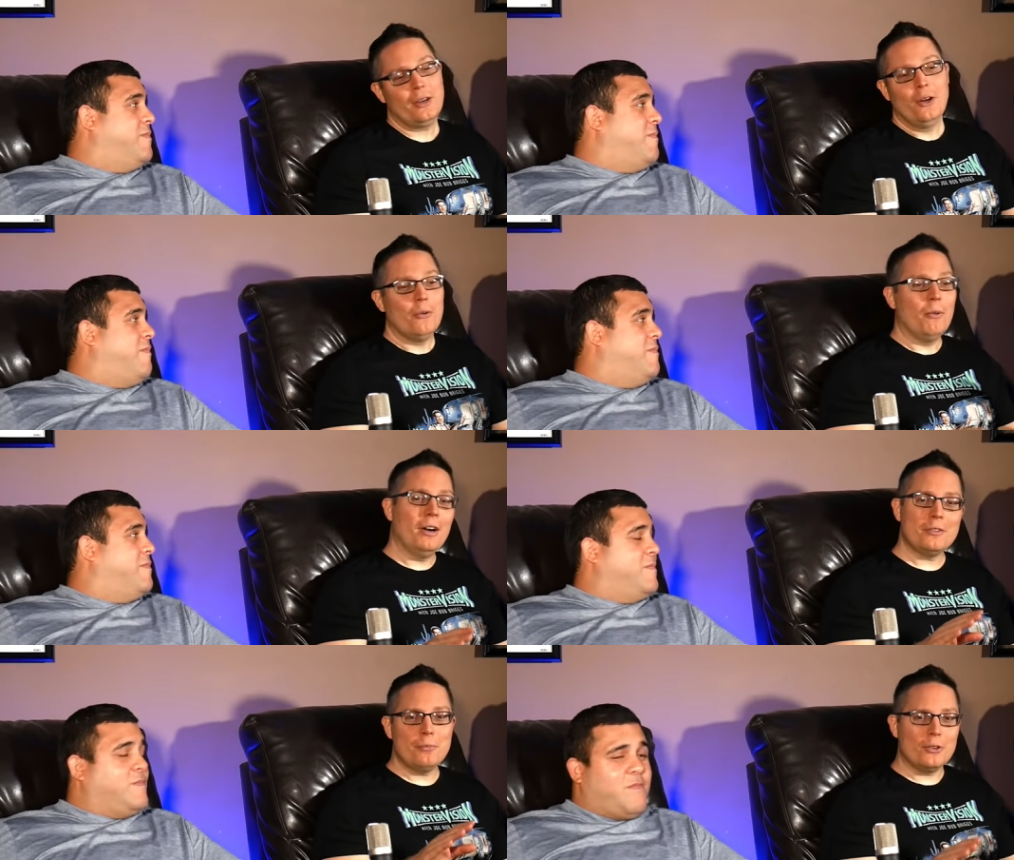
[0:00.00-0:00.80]
Speaker 1: saying,
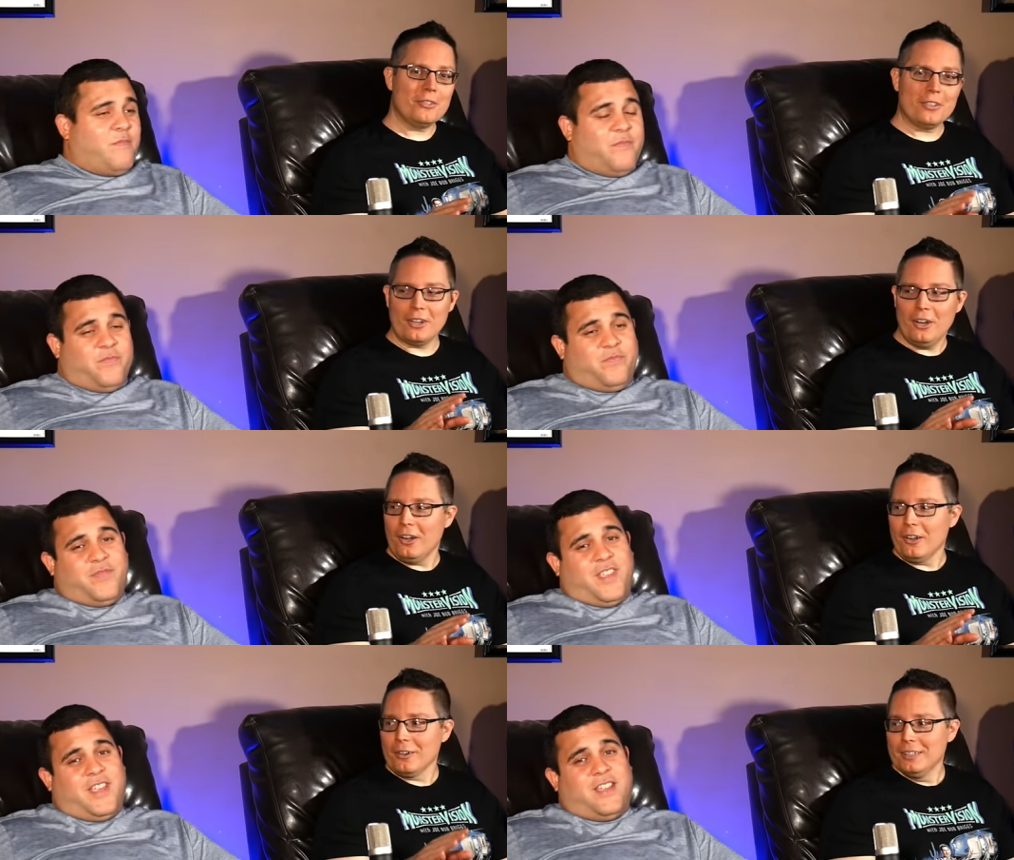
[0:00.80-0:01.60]
watch more
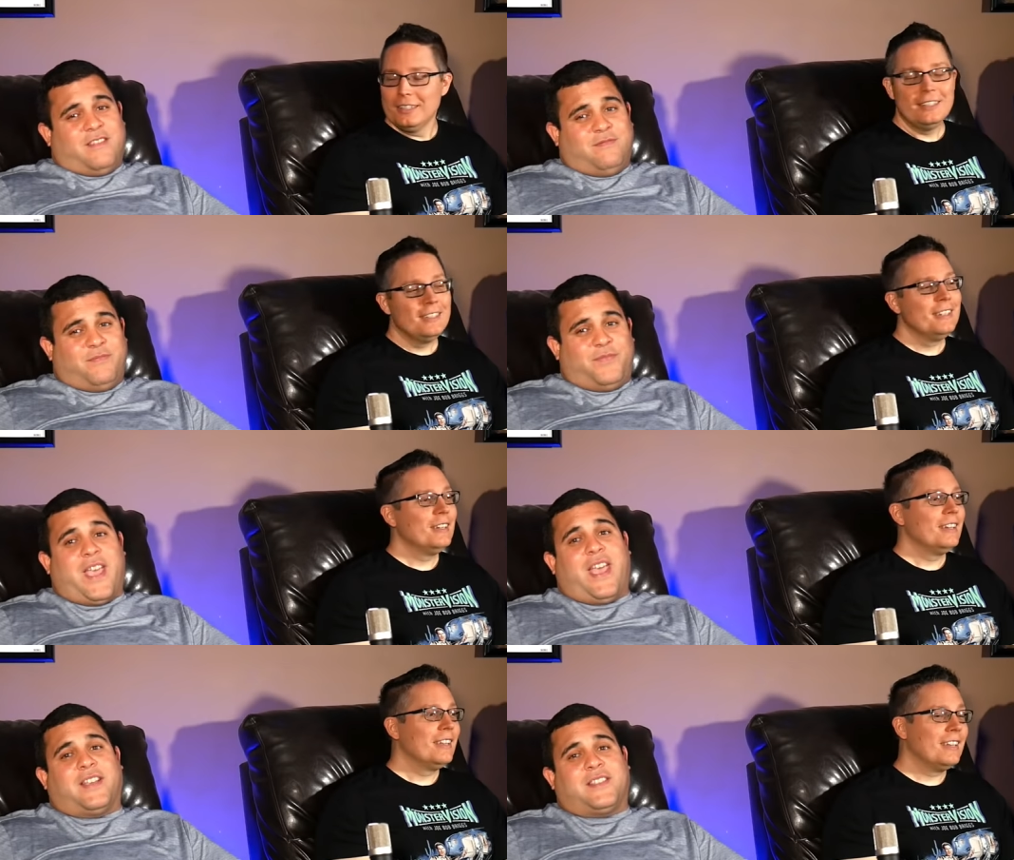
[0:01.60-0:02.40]
Seagal. Yeah,
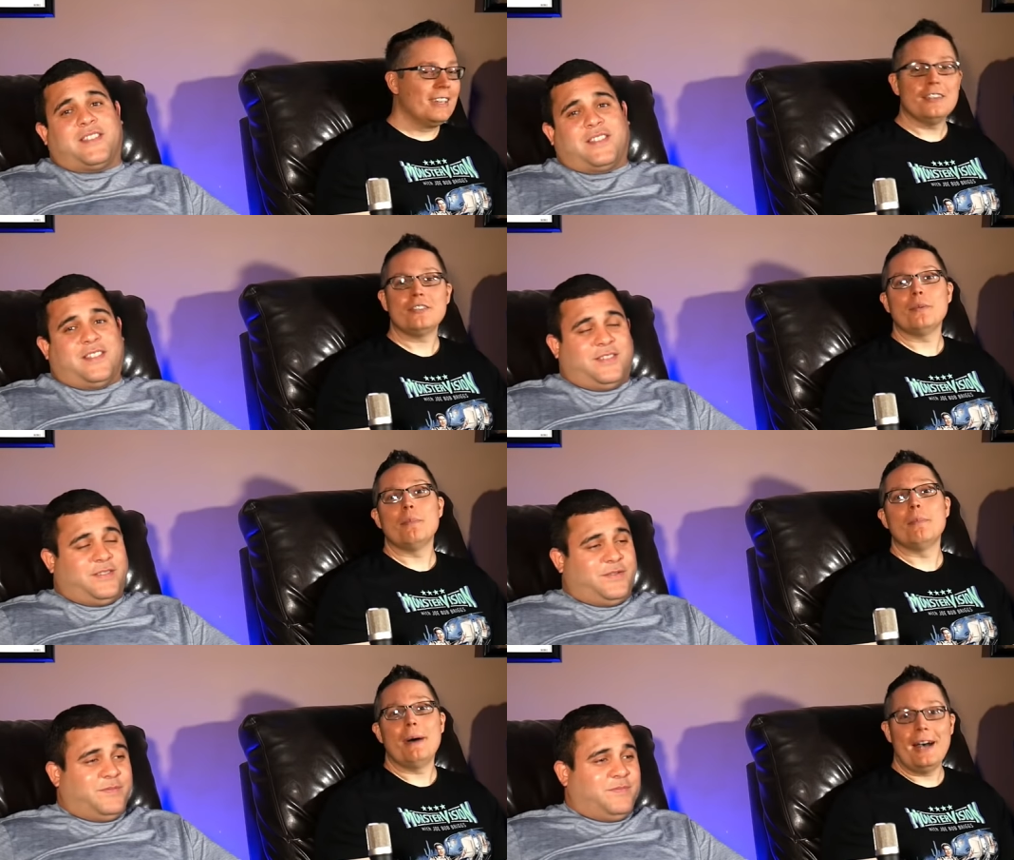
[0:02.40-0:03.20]
thanks. Kiss
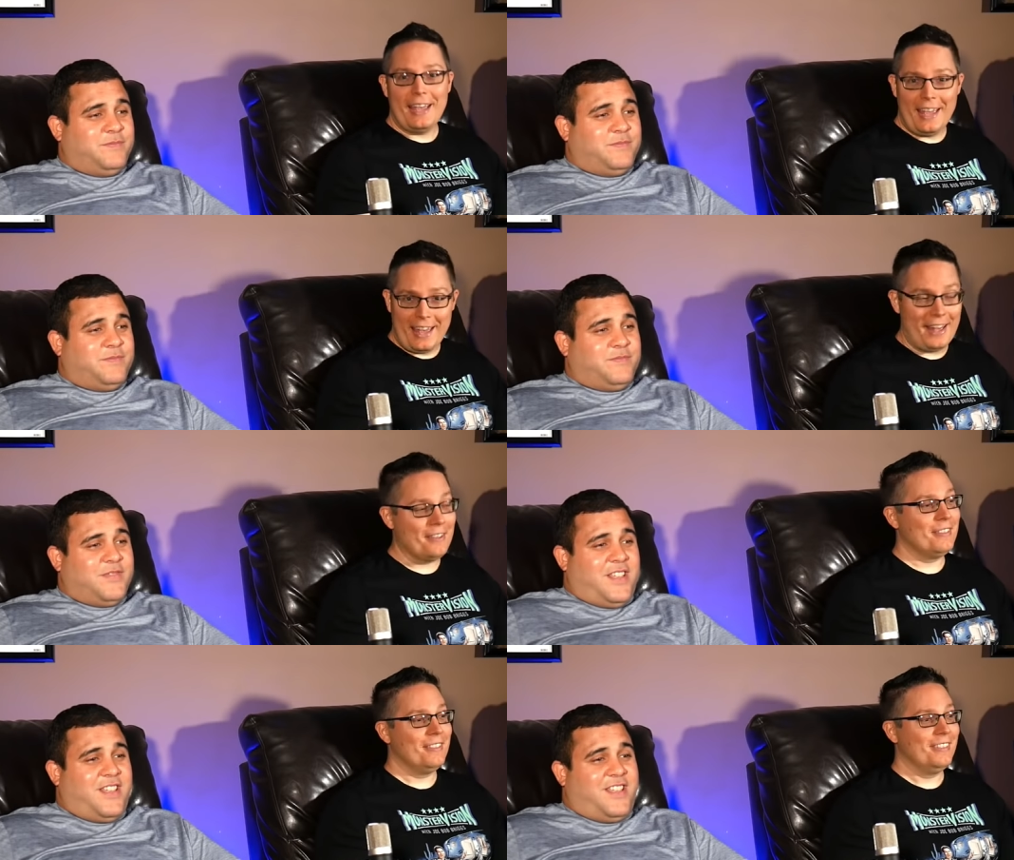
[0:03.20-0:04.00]
my
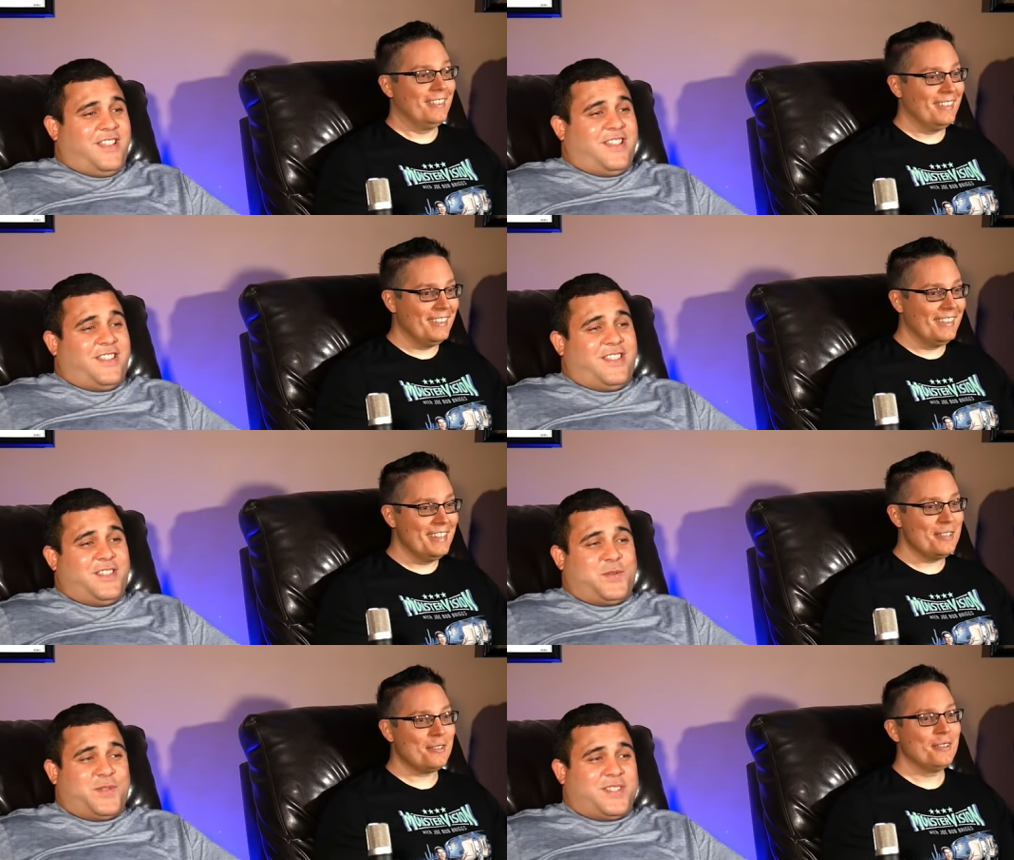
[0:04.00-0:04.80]
ass.
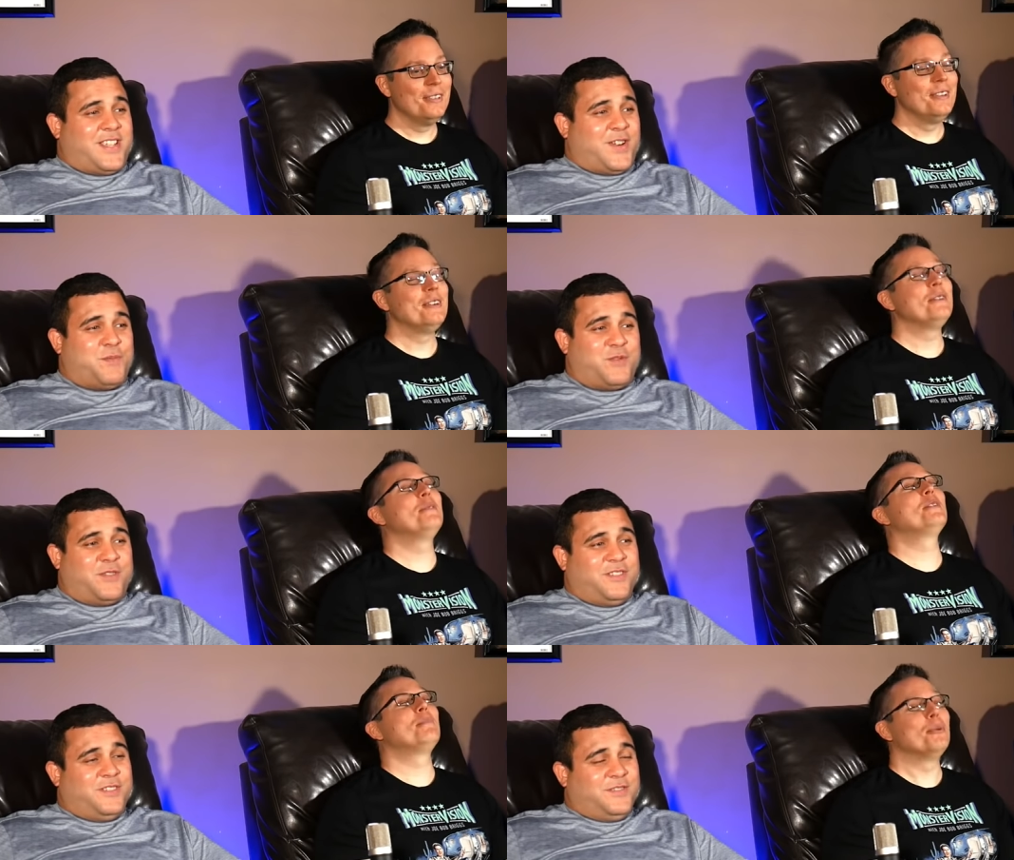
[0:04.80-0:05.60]
Speaker 2: this was terrible.
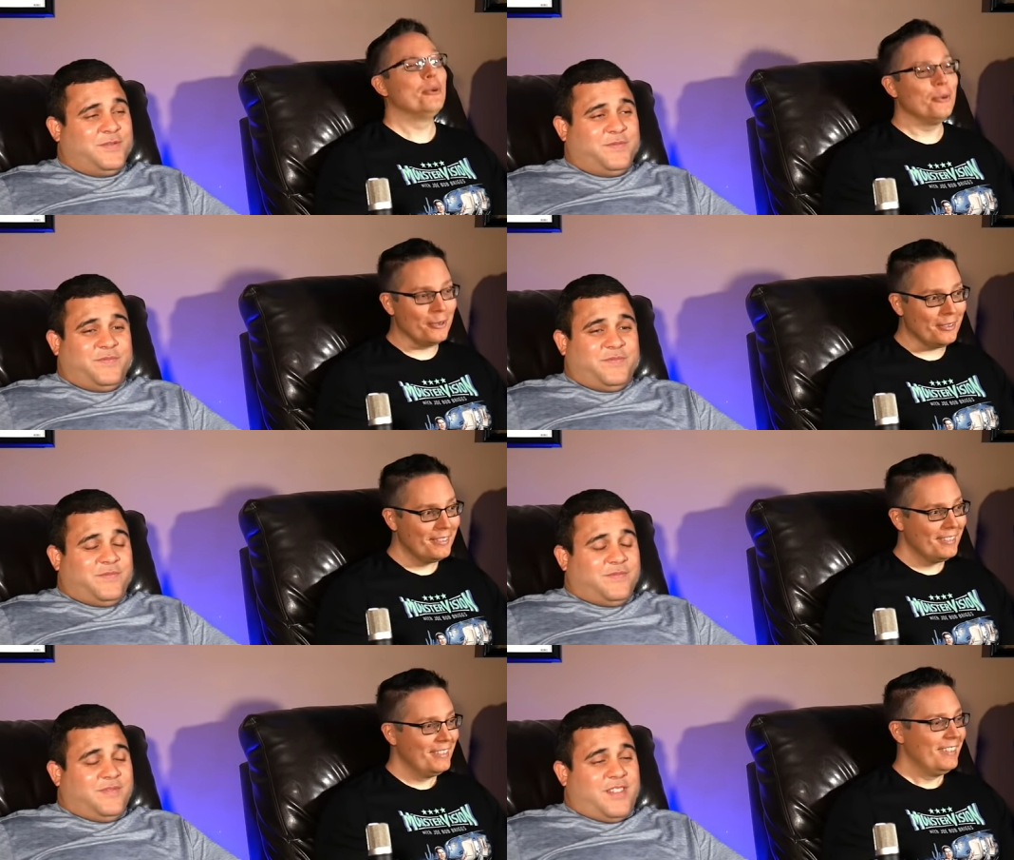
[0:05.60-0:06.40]
Was brutal.
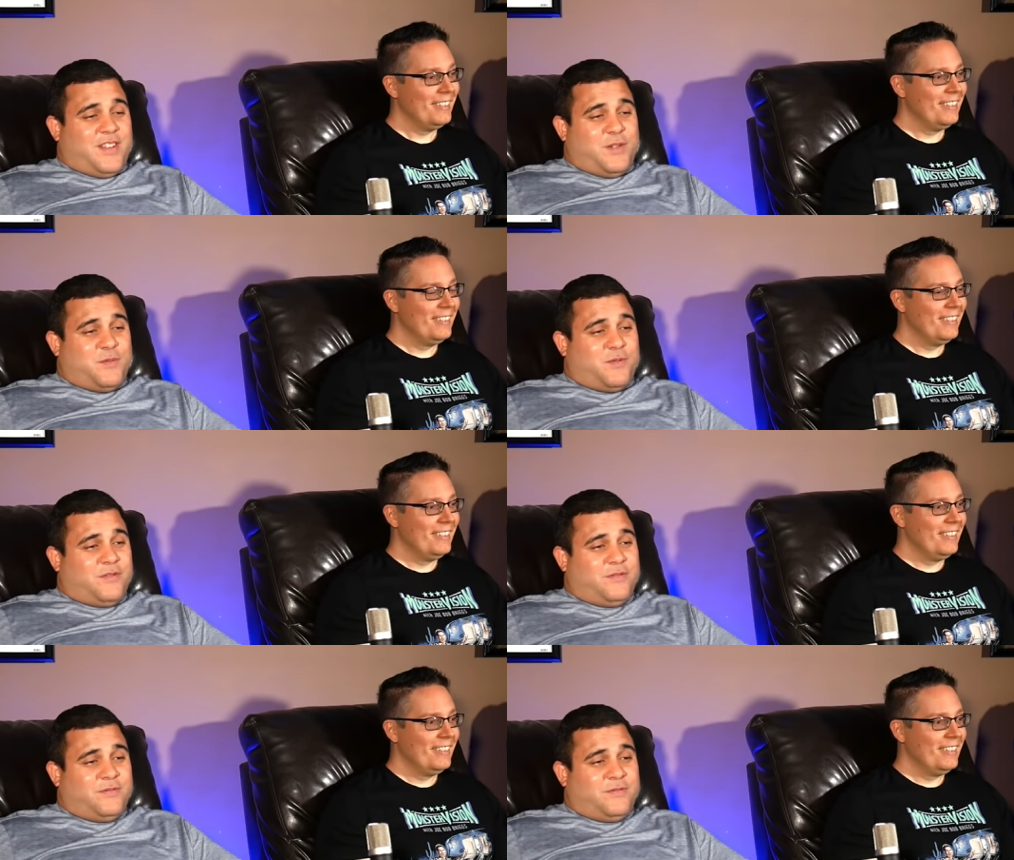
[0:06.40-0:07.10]
Terrible.